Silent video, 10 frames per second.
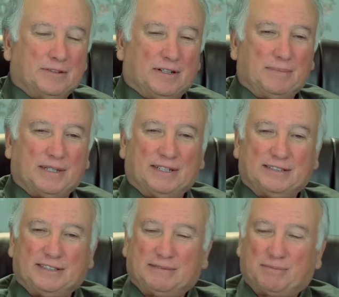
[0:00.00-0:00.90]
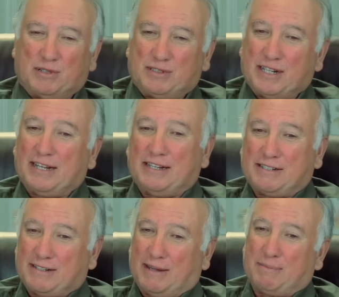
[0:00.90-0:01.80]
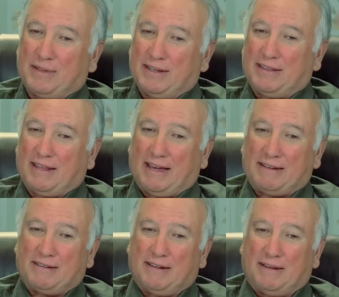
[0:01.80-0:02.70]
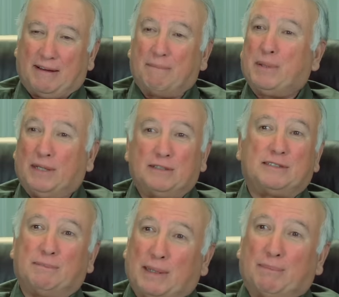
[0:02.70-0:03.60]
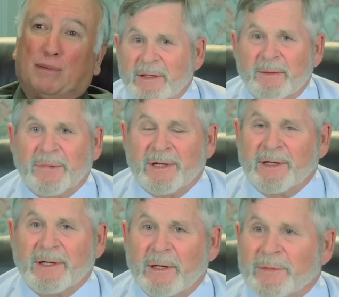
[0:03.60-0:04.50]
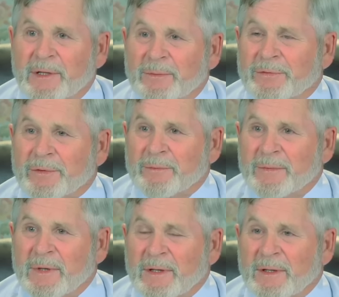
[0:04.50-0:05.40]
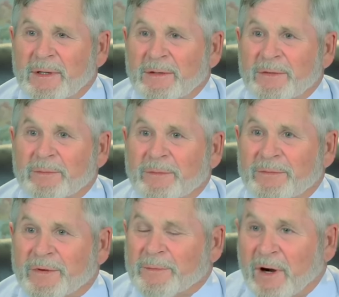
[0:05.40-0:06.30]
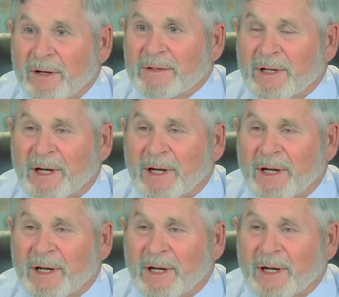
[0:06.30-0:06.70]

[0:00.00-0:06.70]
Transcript: Well, because he's presenting something that uh, appeals to people. Anybody coming up from from from hard